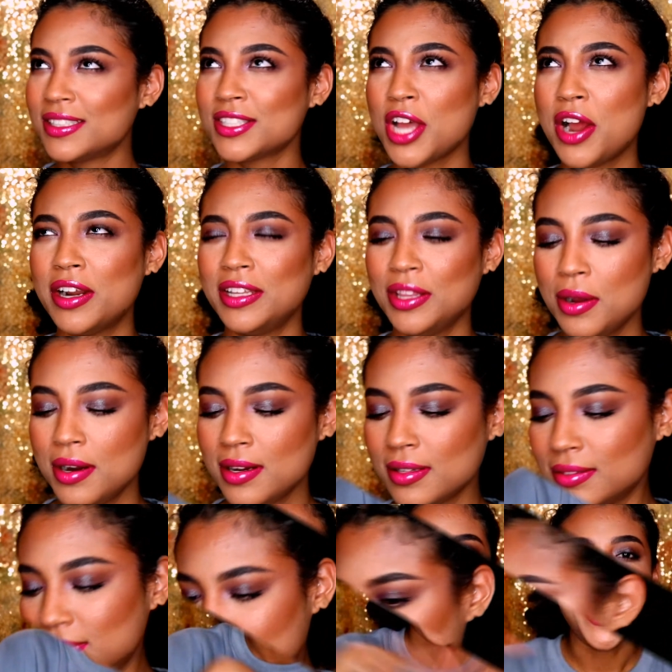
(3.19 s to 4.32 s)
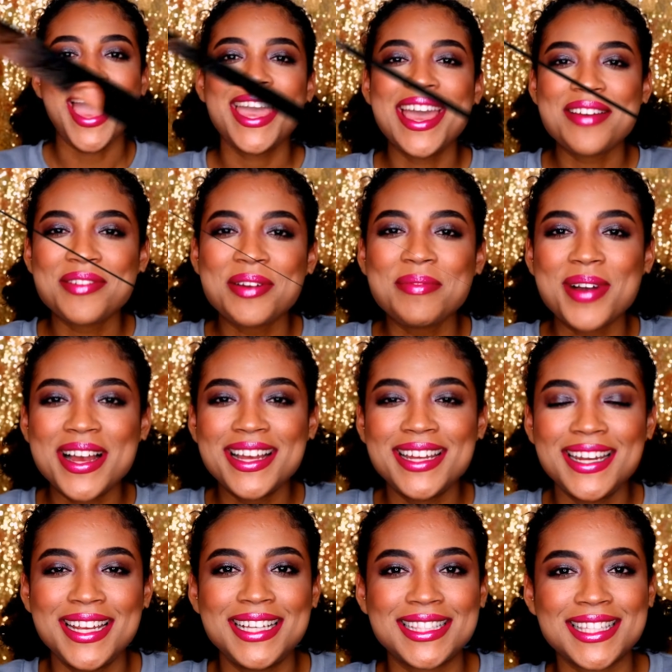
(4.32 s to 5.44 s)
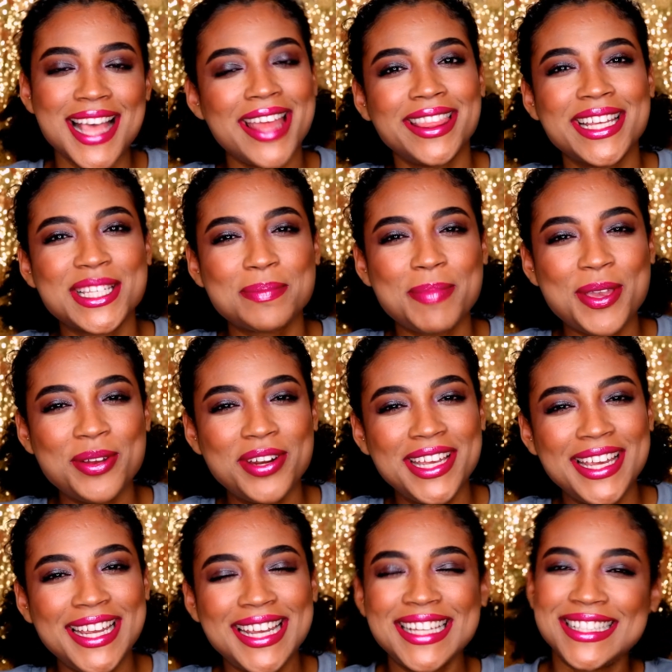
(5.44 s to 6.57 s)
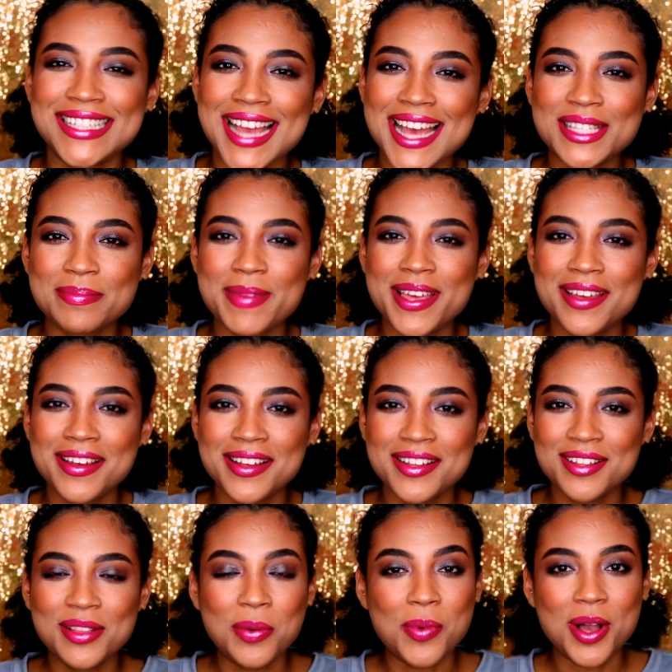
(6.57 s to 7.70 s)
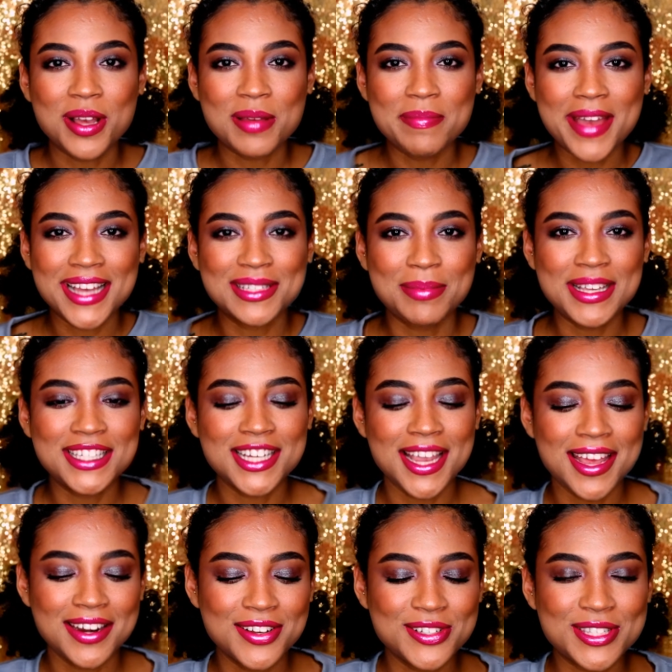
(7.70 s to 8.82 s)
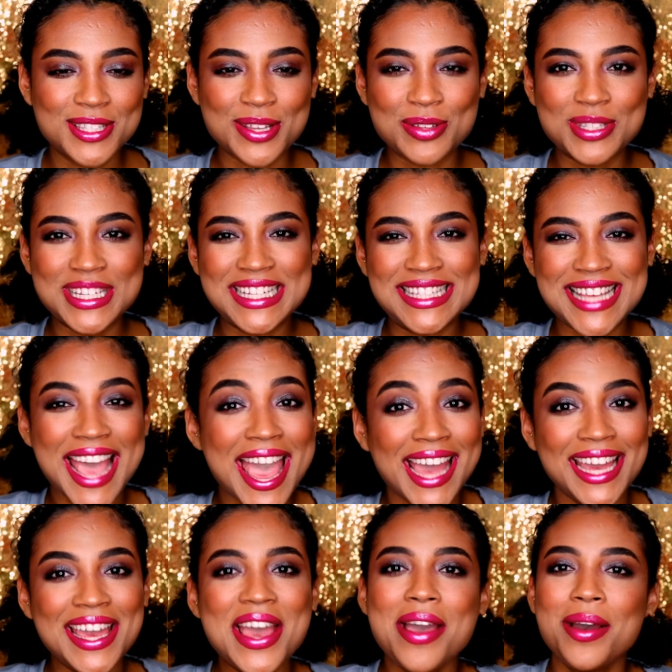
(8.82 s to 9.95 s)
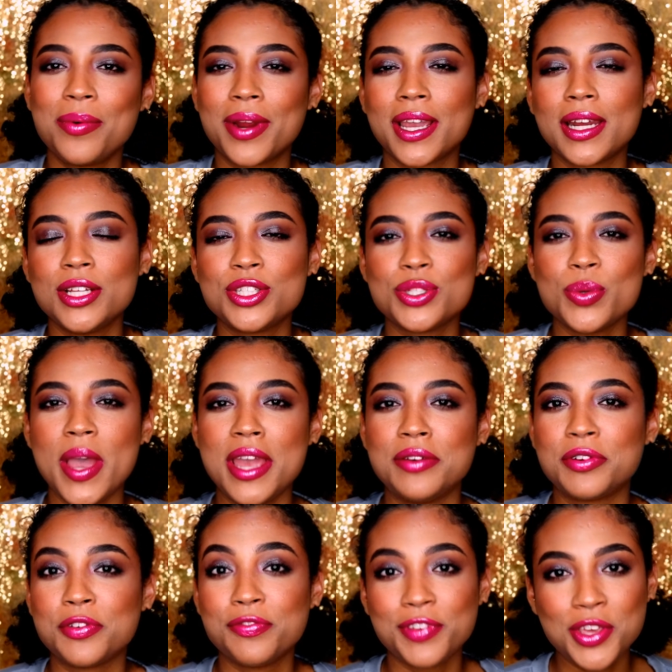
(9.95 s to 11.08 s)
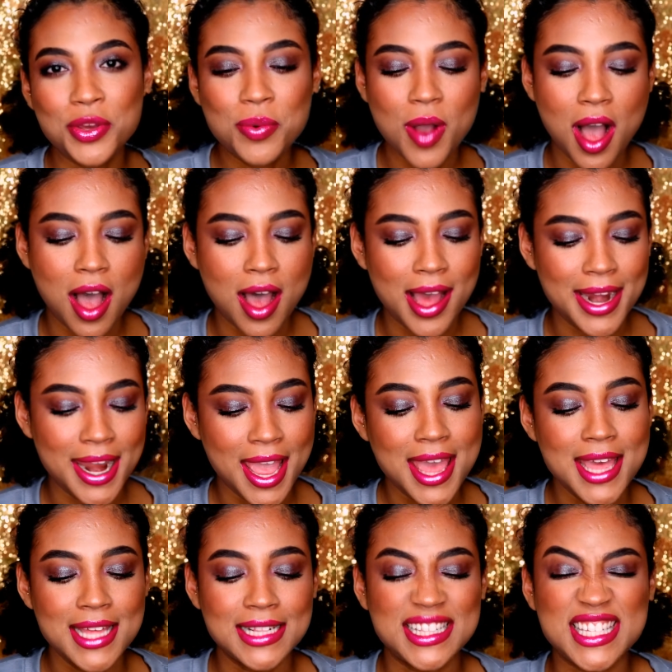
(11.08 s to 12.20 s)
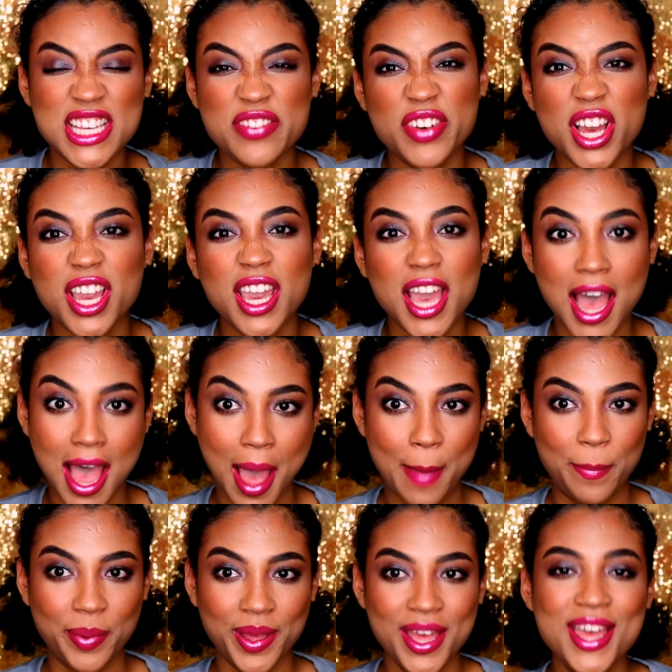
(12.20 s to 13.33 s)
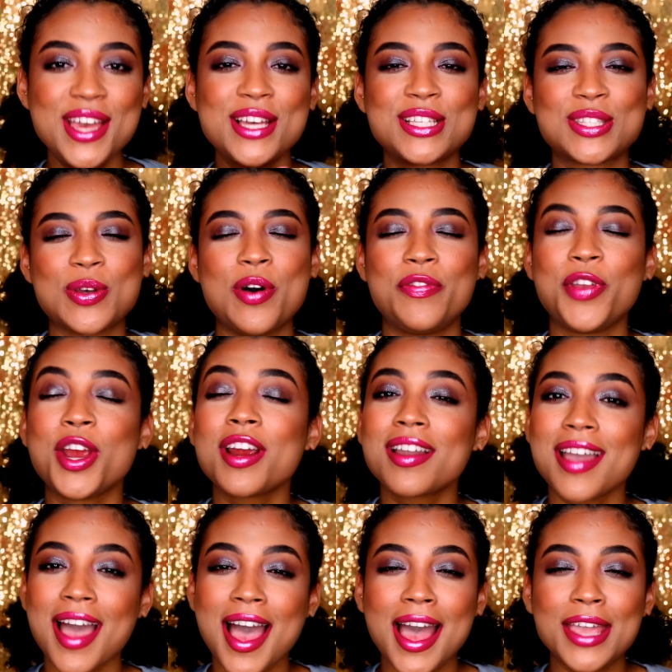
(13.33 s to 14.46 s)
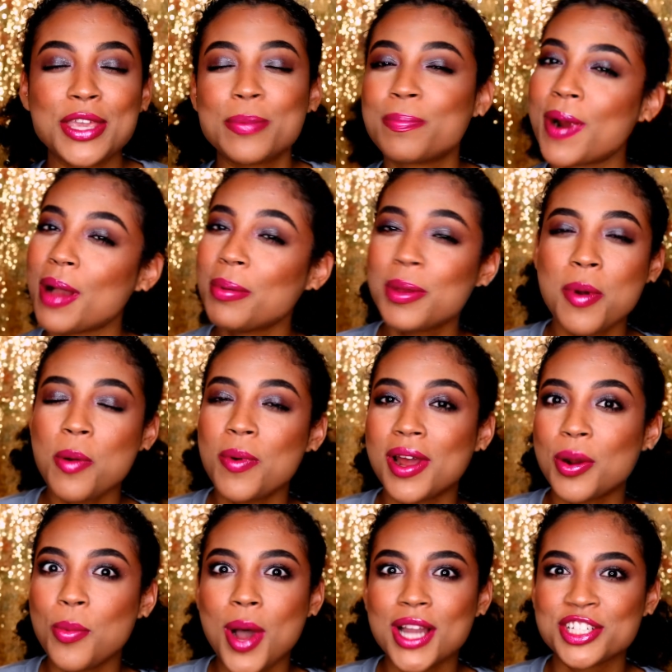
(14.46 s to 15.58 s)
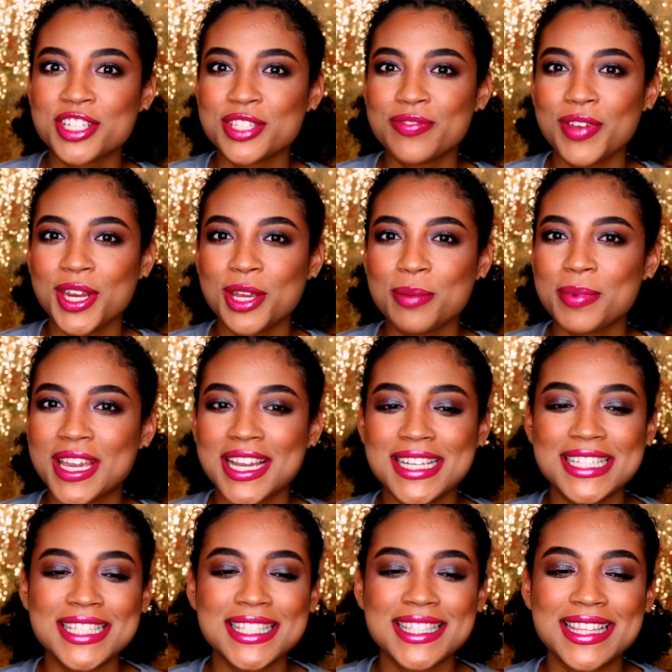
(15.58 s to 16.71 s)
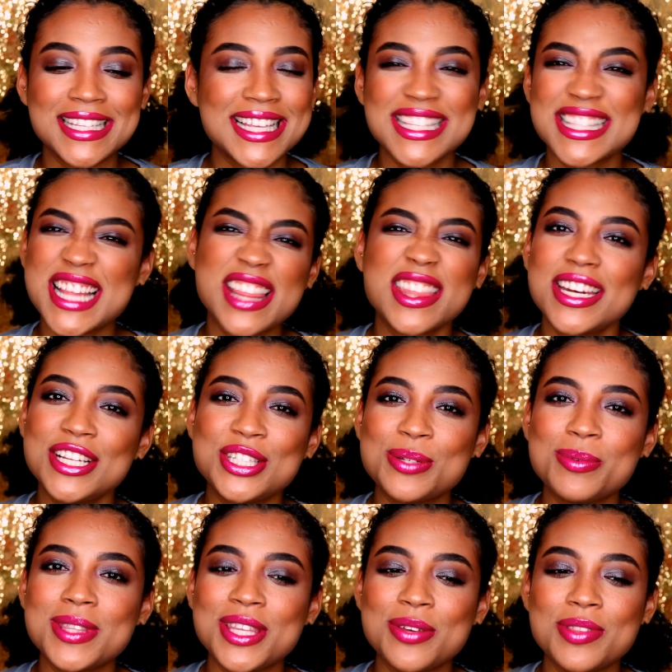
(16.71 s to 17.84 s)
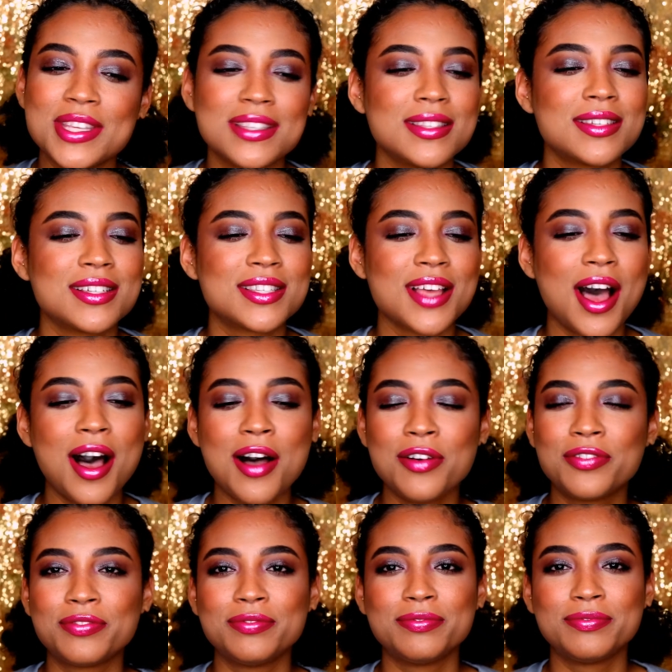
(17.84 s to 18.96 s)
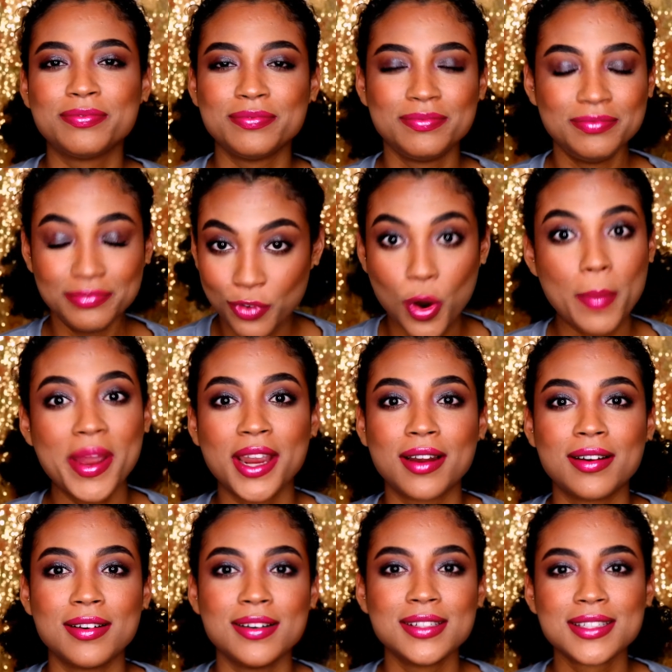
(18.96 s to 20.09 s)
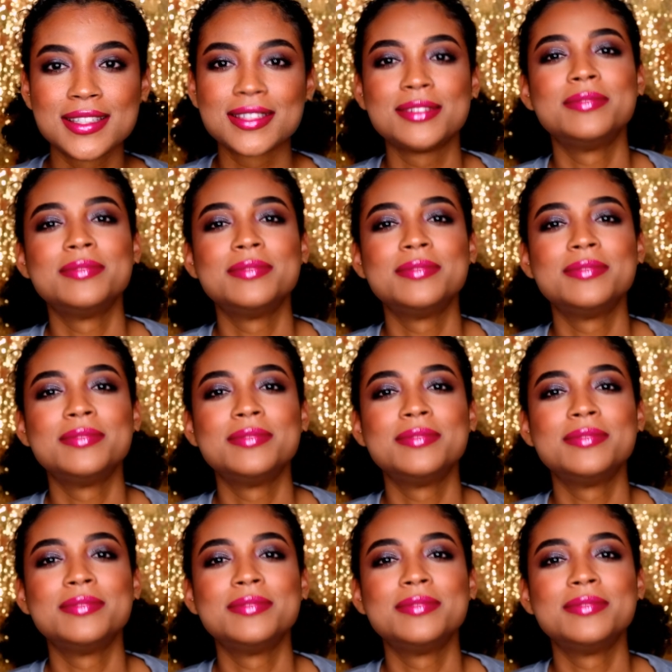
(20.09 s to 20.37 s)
Sorry, Lord. Hey everyone, it's Endless Beauty, Jasmill. Welcome back to my channel. So today we're gonna do a review on Diva Cup. So if you're a guy, you probably won't want to watch this video because this has nothing to do with you. This is just all for my girls.